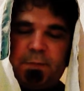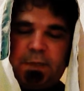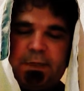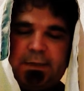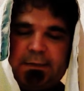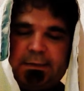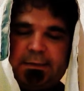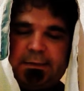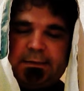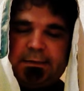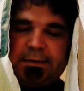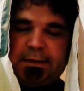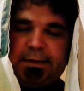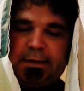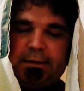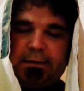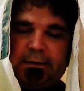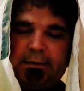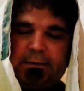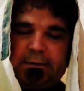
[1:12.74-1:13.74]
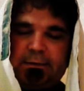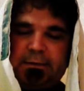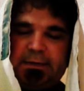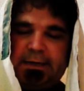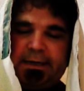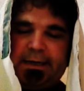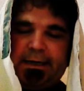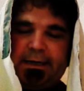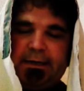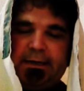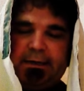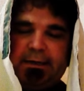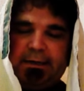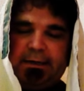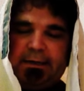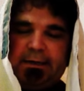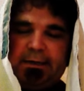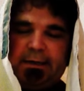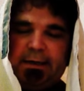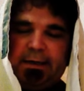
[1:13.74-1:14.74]
and said to Aaron, take
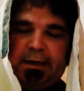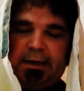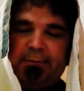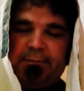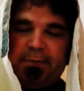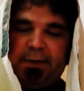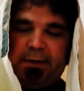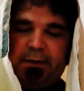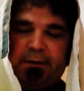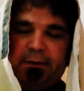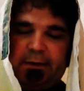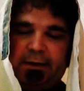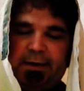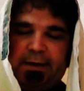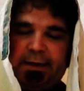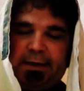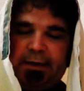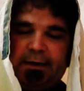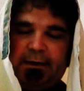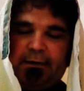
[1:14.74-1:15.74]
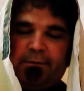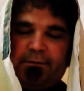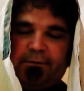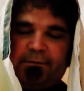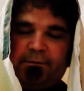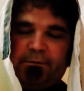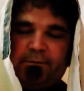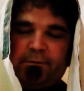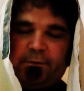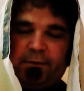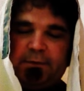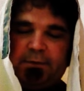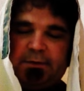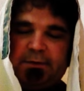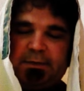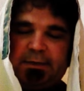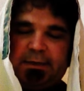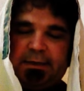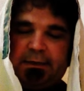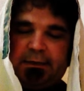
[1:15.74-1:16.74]
a male calf for
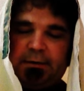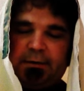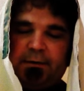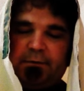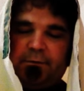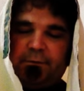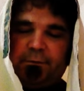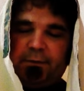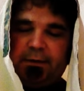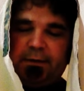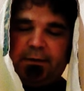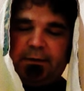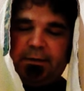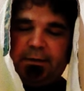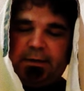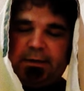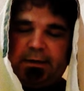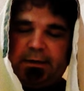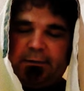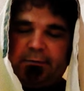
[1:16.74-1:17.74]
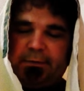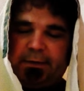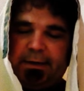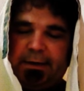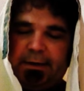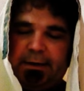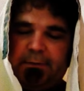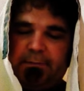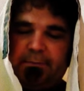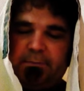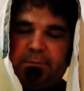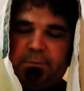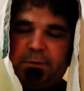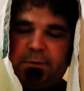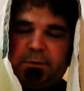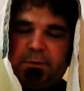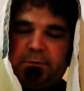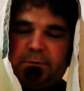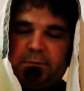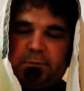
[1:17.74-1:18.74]
sin offering and ram
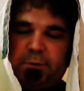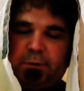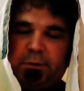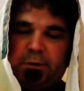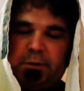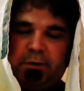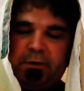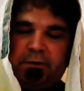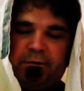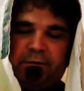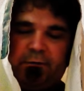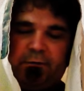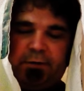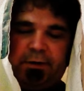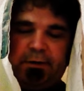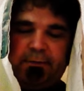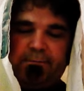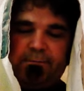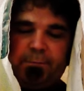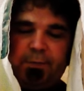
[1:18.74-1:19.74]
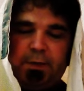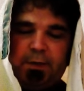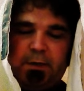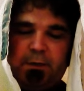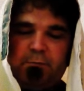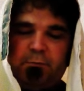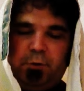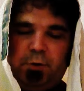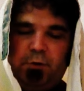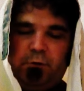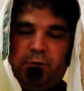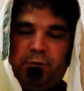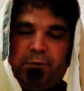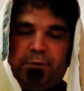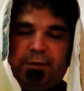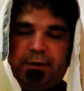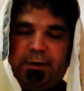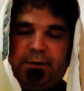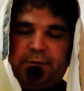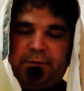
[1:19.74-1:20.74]
burnt offering, both
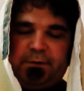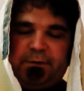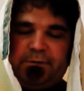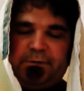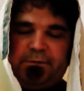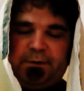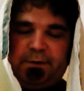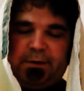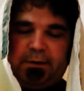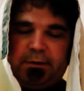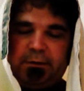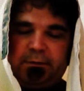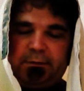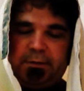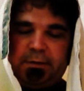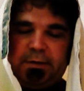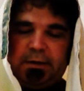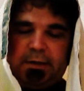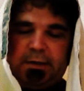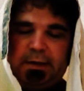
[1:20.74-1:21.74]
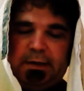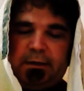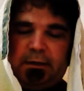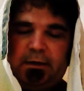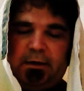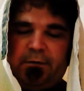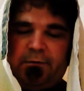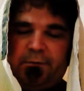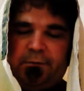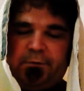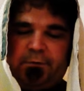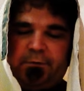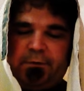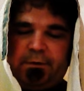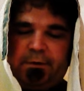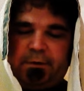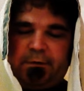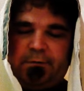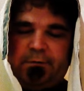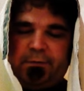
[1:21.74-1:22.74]
without defile, and offer
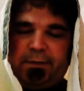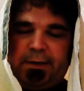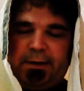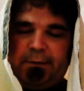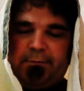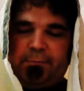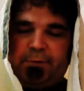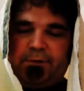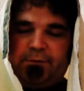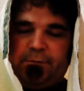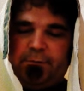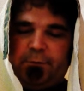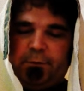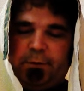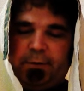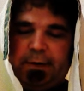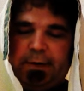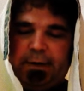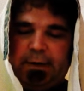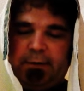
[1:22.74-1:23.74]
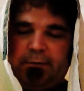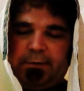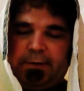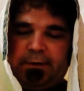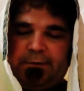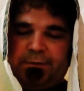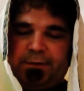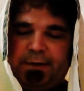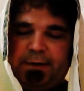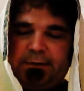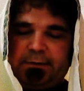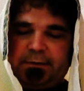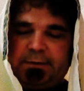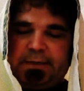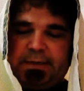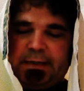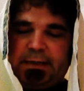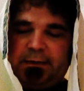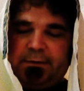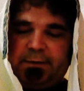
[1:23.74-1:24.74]
them before Yahweh, and then
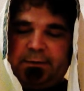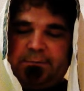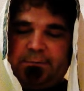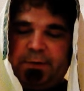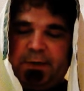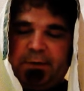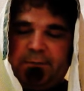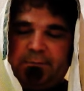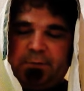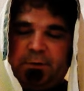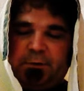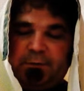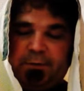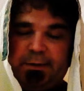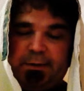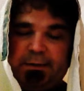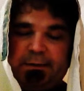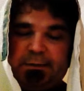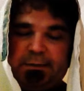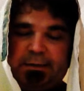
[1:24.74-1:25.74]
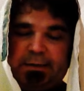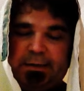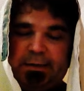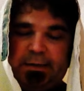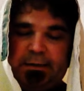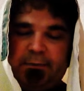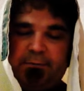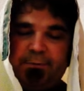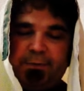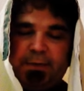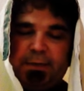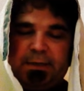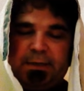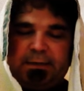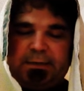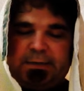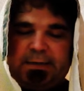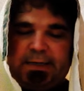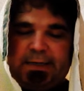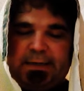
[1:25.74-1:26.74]
tell the people of Israel,
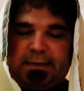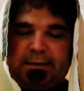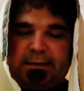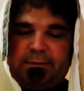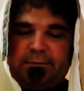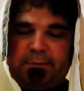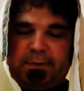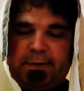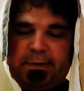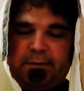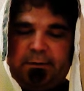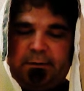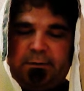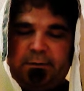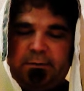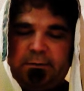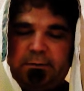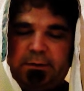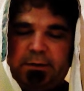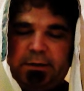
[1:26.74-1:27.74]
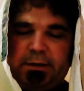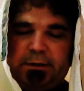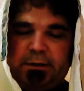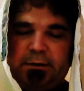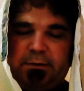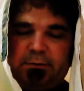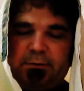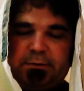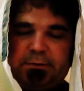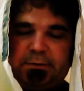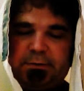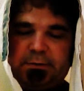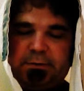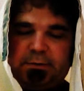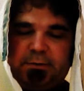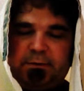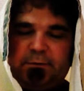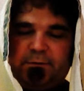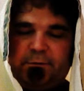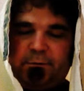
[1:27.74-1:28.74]
take the male goat
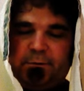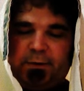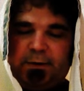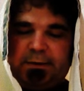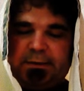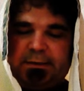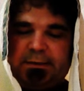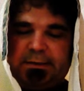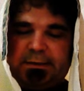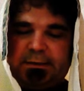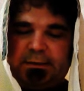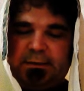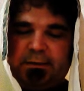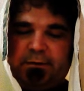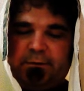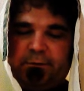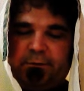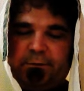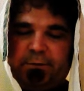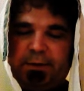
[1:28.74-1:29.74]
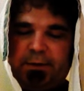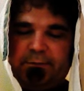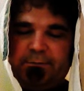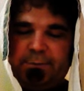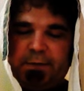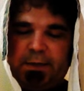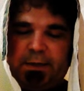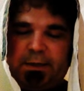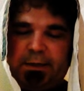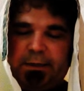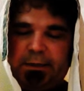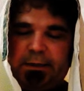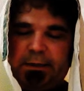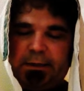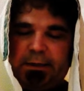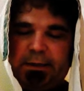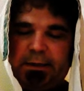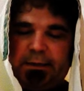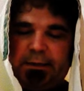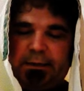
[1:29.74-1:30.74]
for a sin offering, and
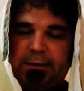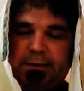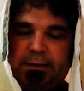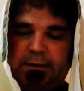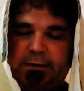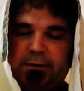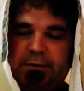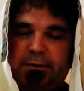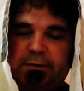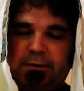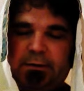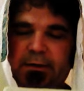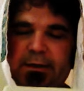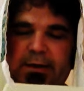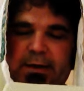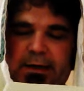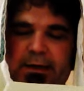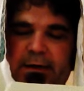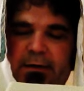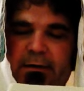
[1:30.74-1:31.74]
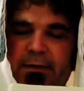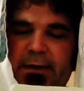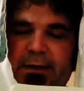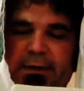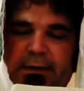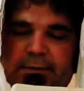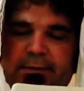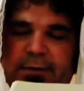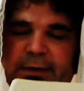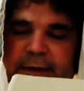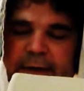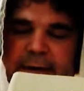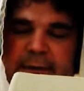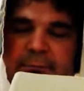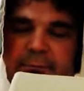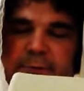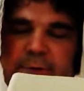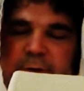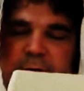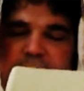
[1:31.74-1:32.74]
the cow and the
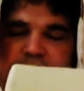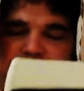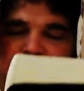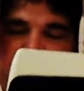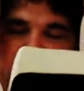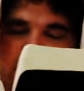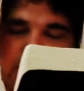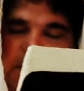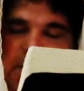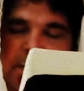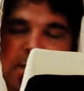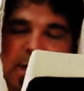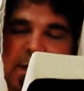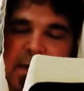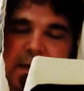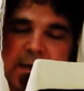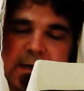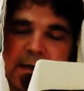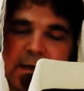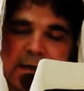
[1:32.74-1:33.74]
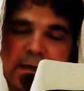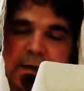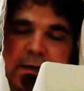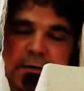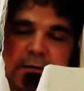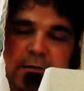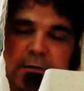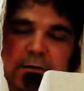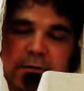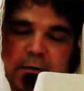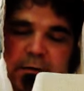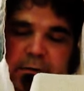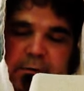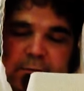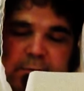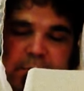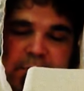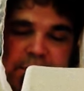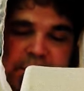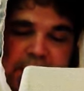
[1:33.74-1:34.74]
lamb, both a year
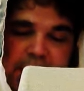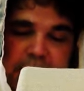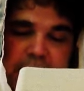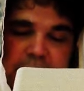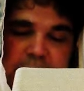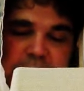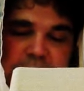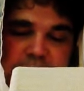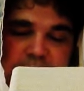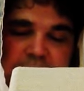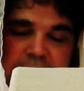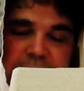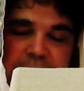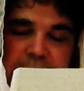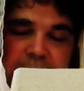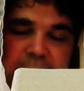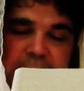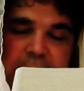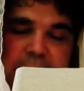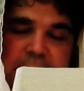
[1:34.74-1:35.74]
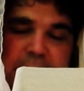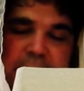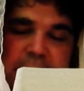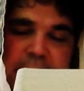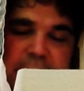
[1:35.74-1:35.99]
old without defile,